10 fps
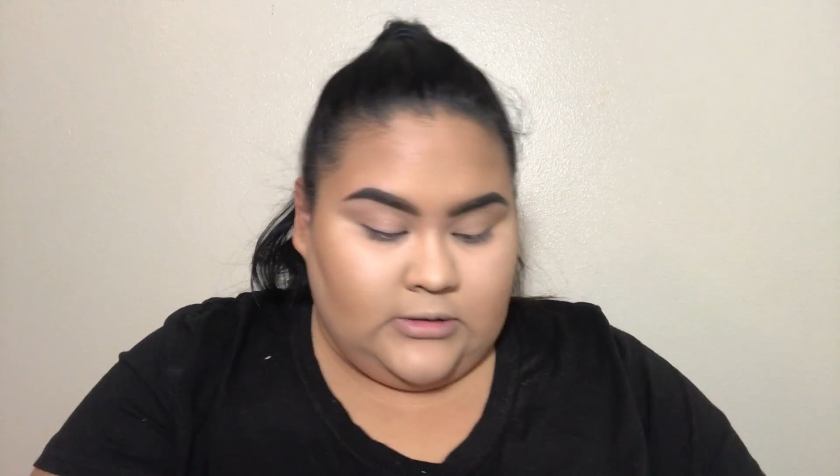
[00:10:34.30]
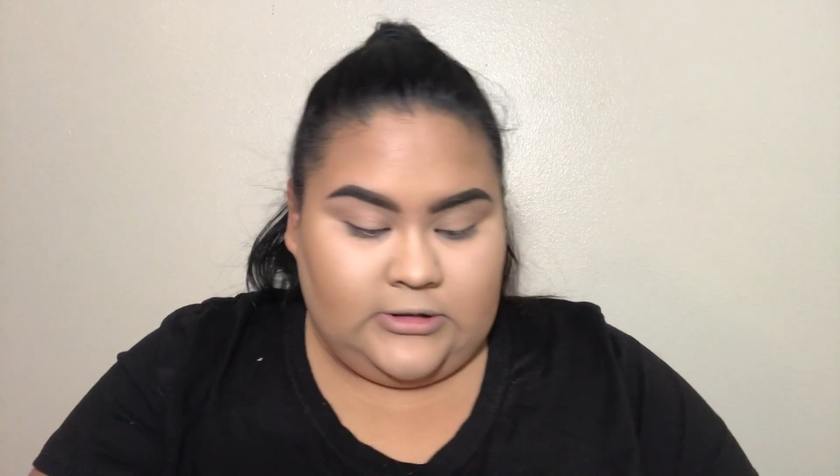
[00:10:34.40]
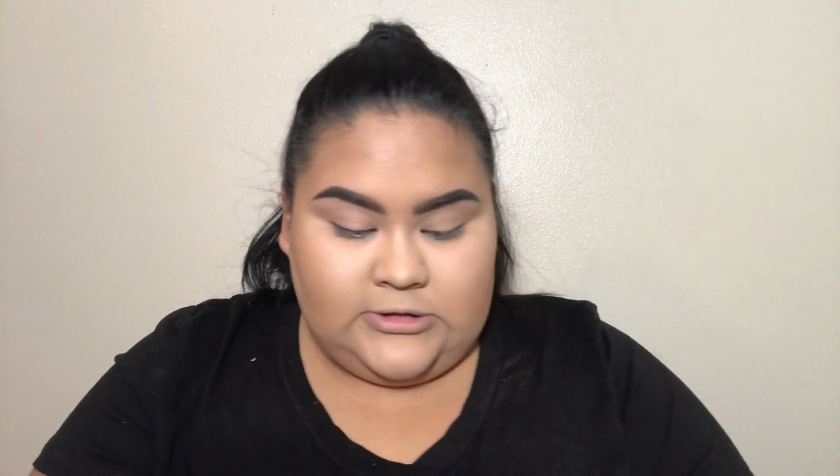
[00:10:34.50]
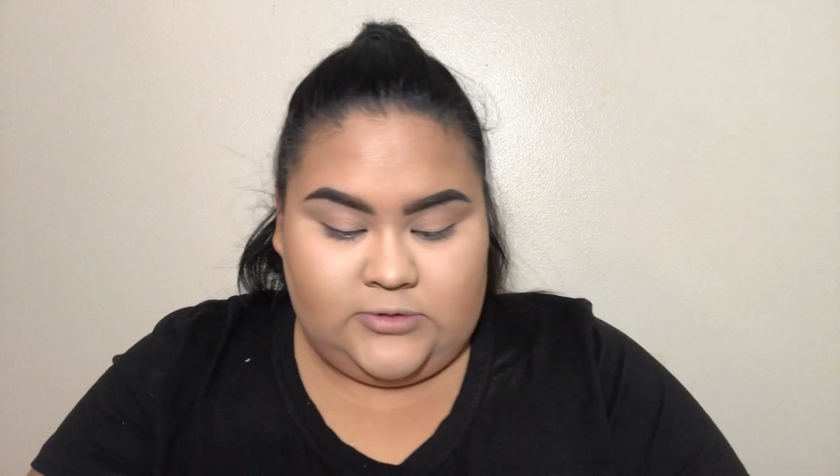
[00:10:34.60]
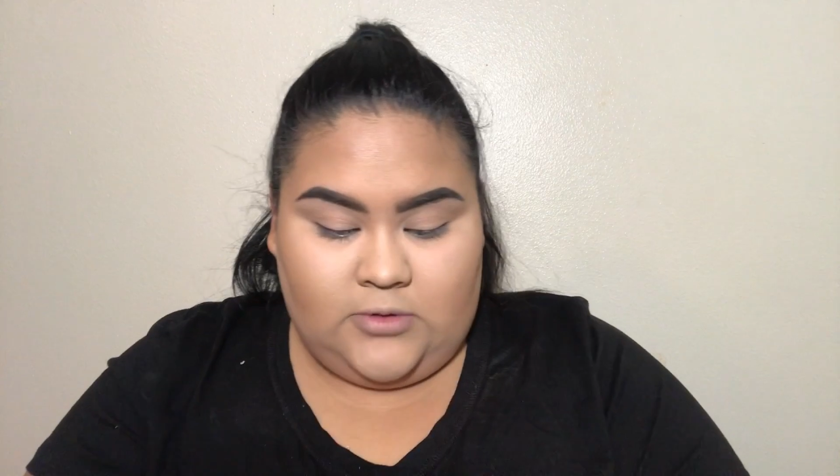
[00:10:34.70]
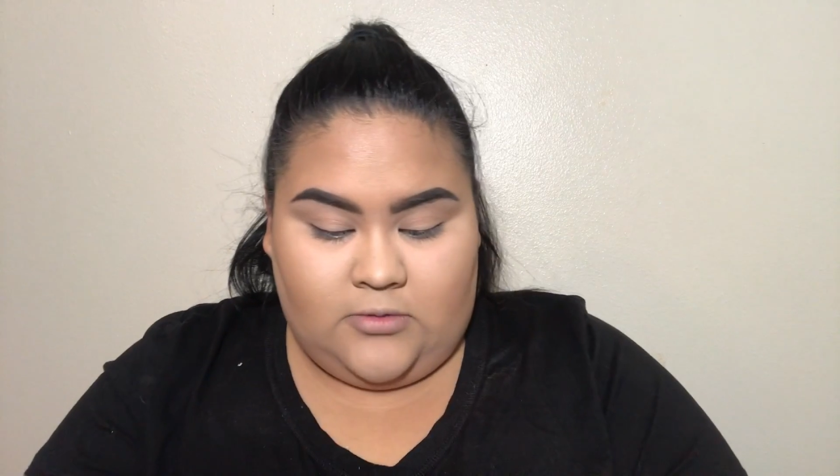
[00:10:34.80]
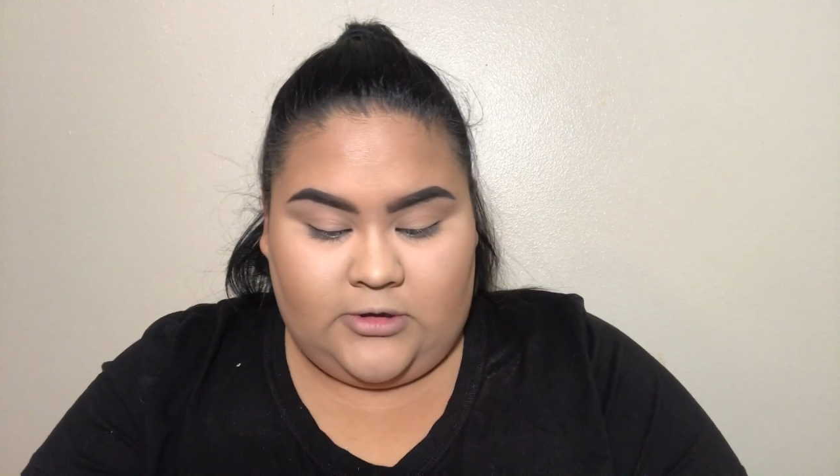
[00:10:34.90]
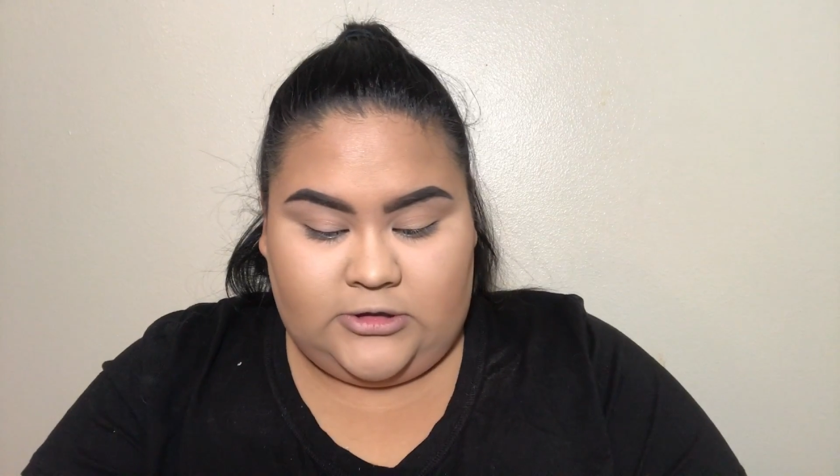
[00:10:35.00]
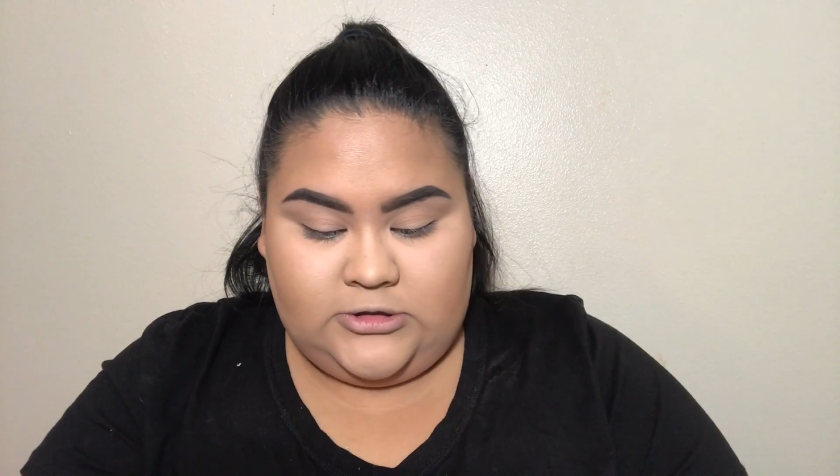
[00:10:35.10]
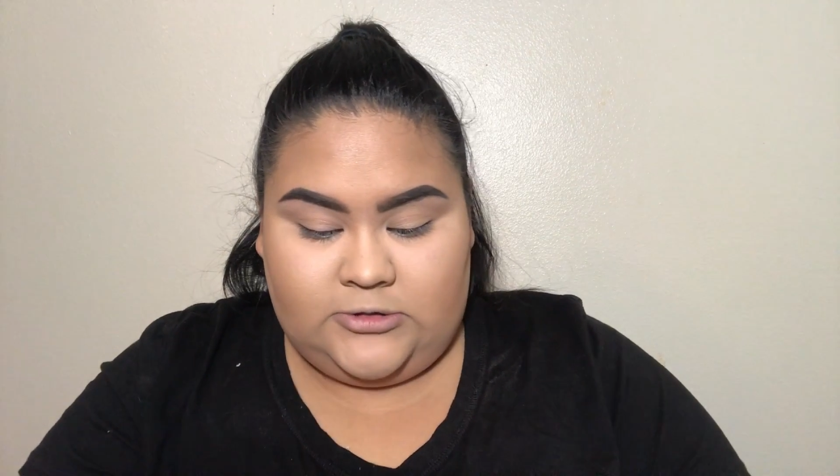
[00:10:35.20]
this is what
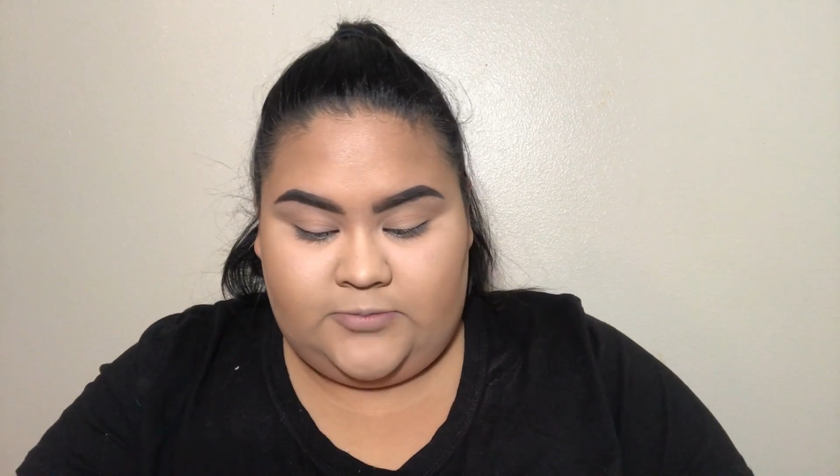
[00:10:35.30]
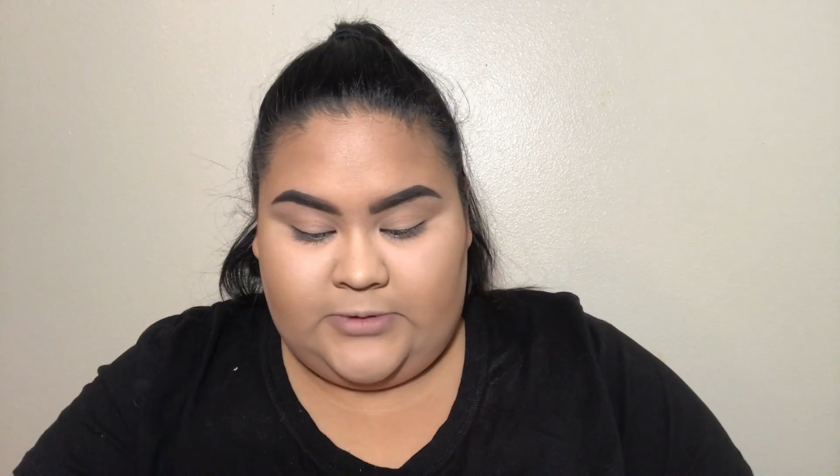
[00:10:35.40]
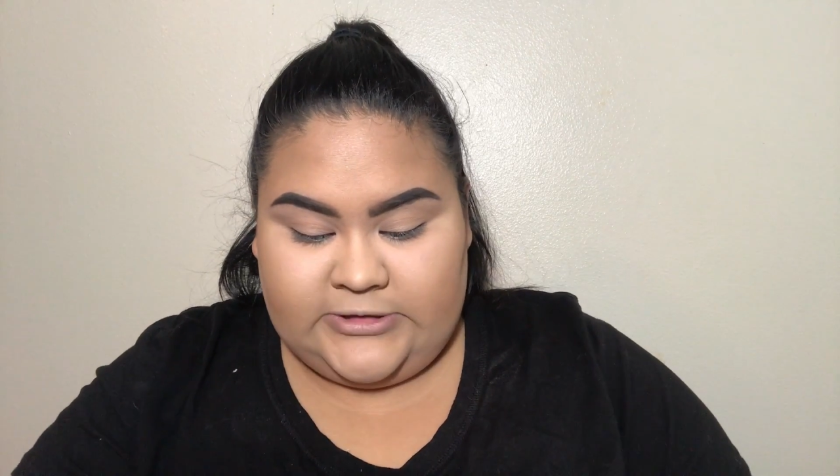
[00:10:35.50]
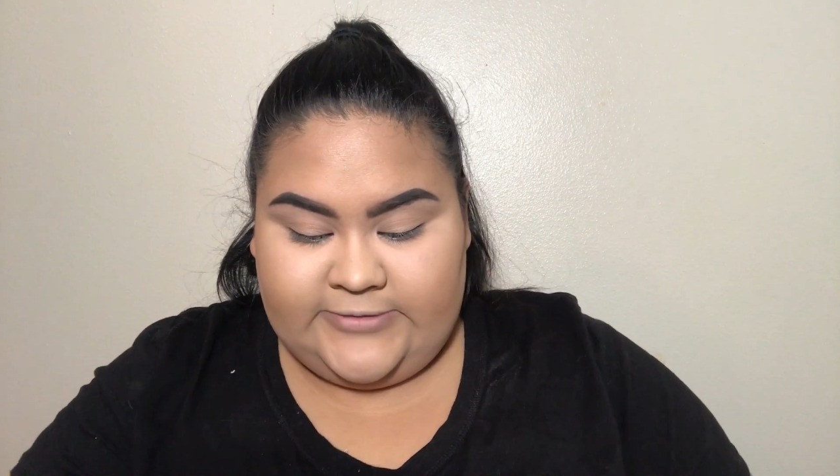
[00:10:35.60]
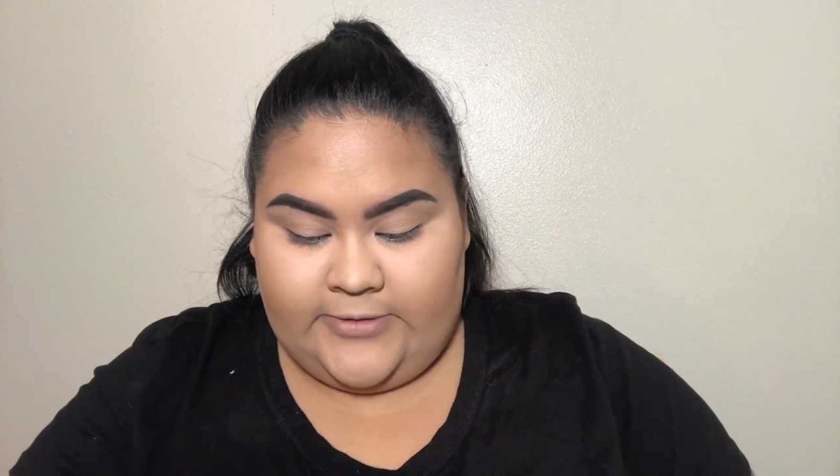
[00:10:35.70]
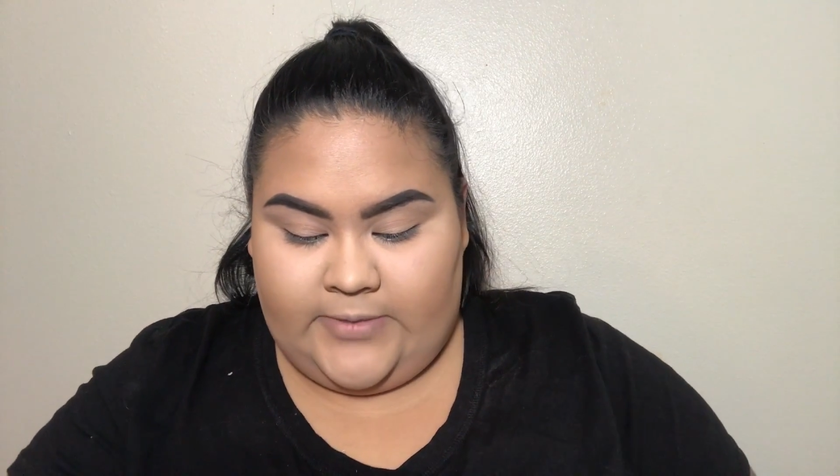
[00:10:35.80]
works best for